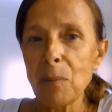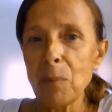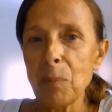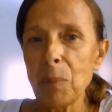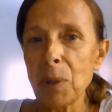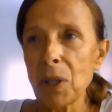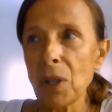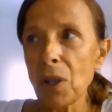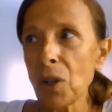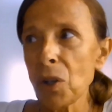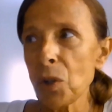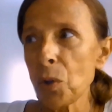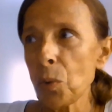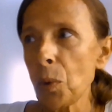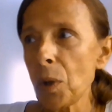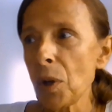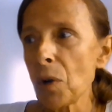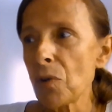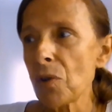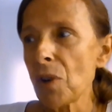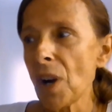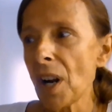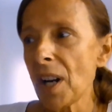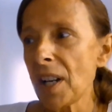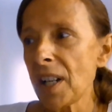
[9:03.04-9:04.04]
because
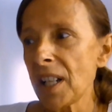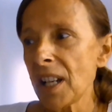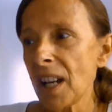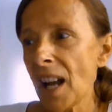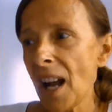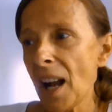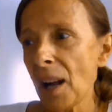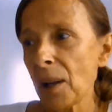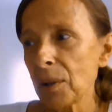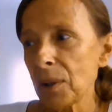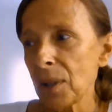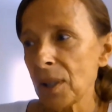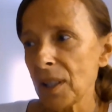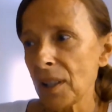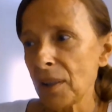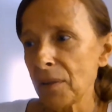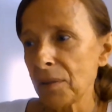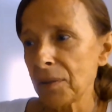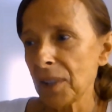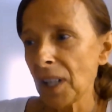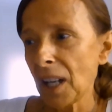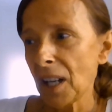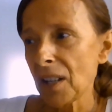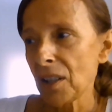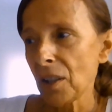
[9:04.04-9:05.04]
we're running out
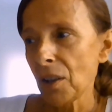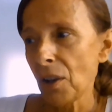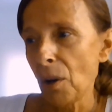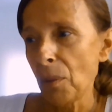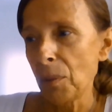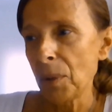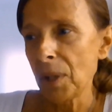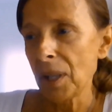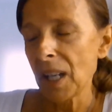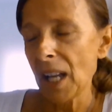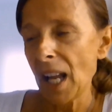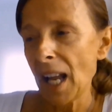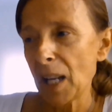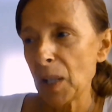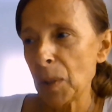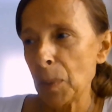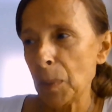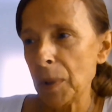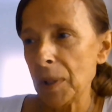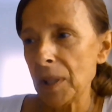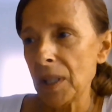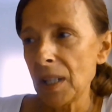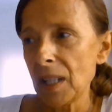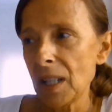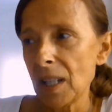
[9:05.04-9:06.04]
of taxonomic
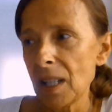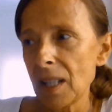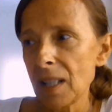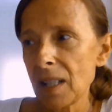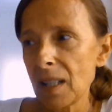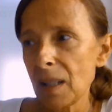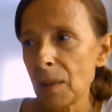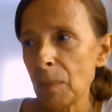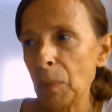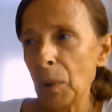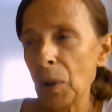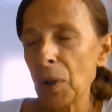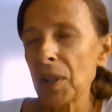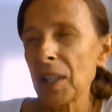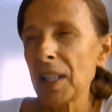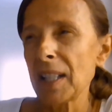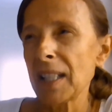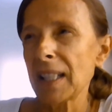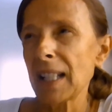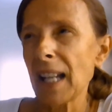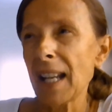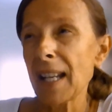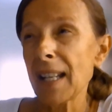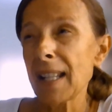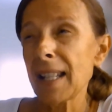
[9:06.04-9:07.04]
expertise, because
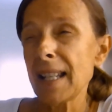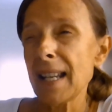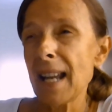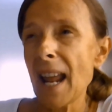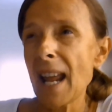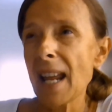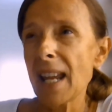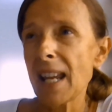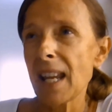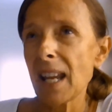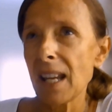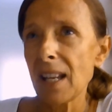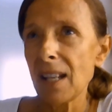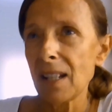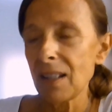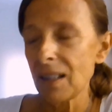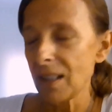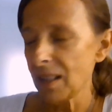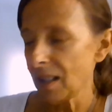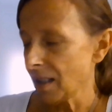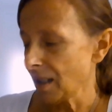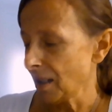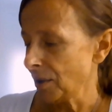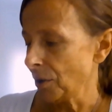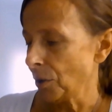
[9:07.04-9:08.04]
it takes
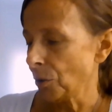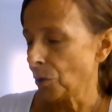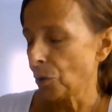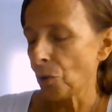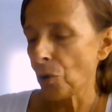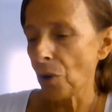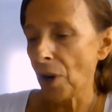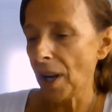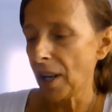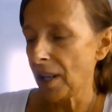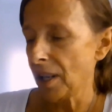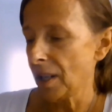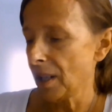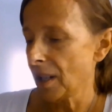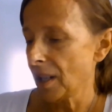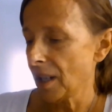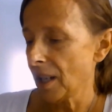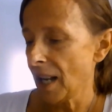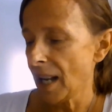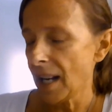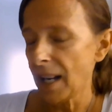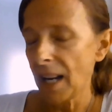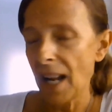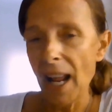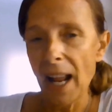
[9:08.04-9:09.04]
decades to train
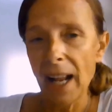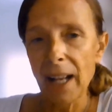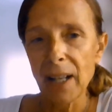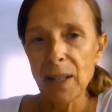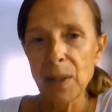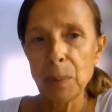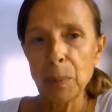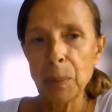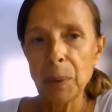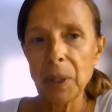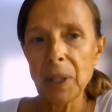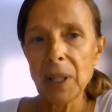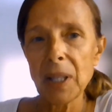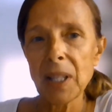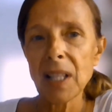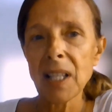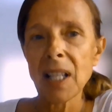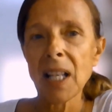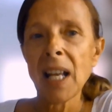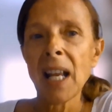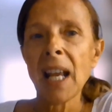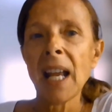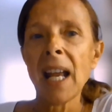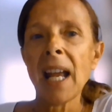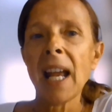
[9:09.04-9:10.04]
an expert,
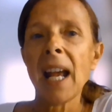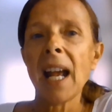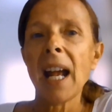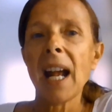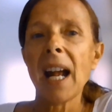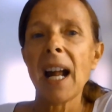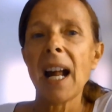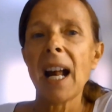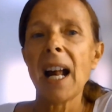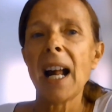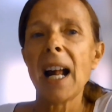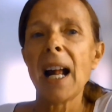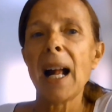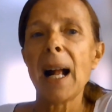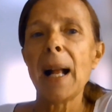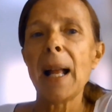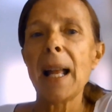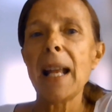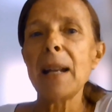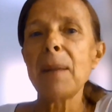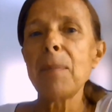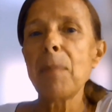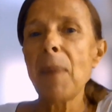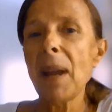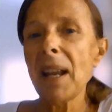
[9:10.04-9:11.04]

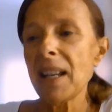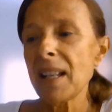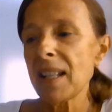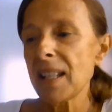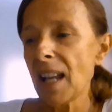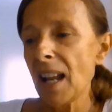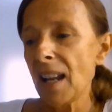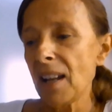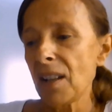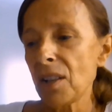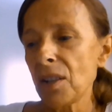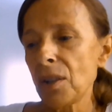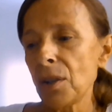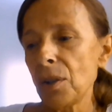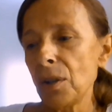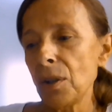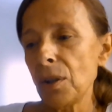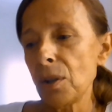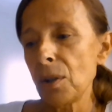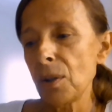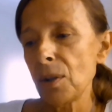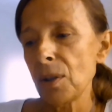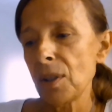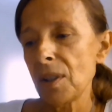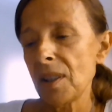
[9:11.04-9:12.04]
it makes sense to
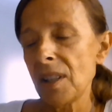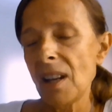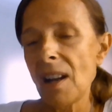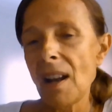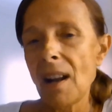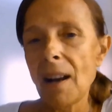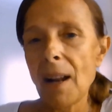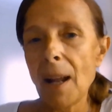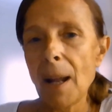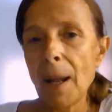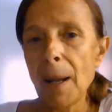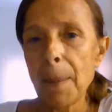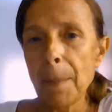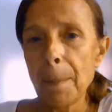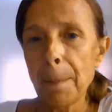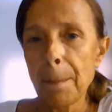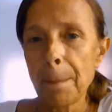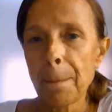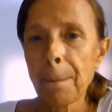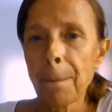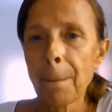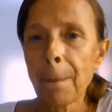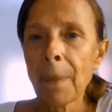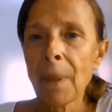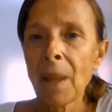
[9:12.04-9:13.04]
use DNA
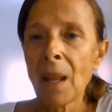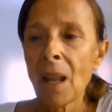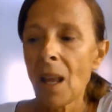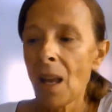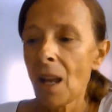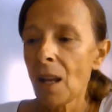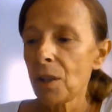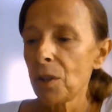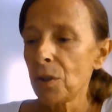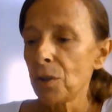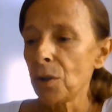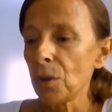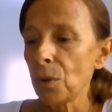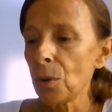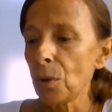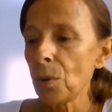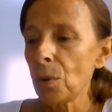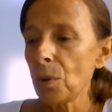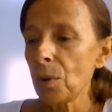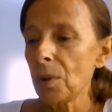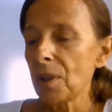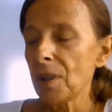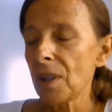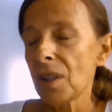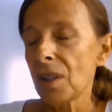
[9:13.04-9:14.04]

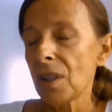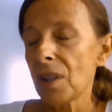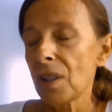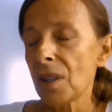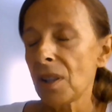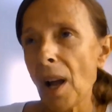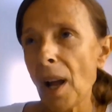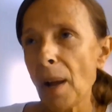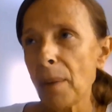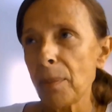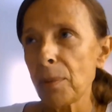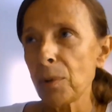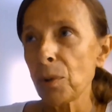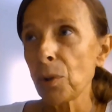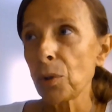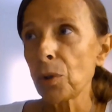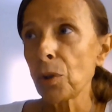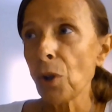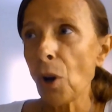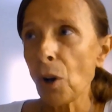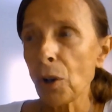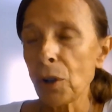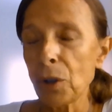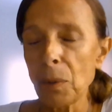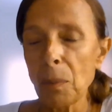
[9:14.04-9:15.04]
to describe, to
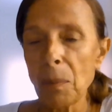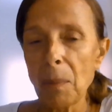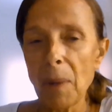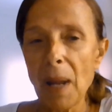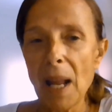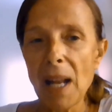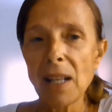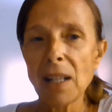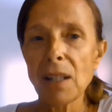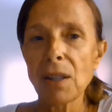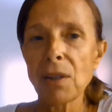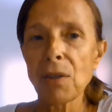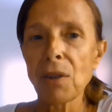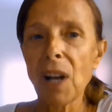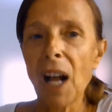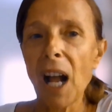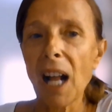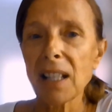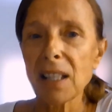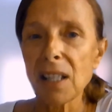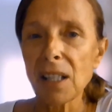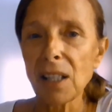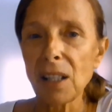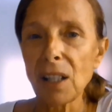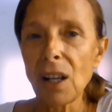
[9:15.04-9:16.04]
document, to
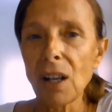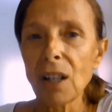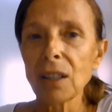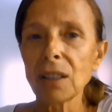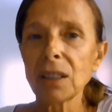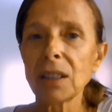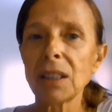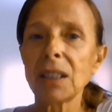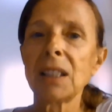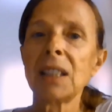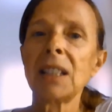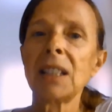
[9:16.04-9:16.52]
catalog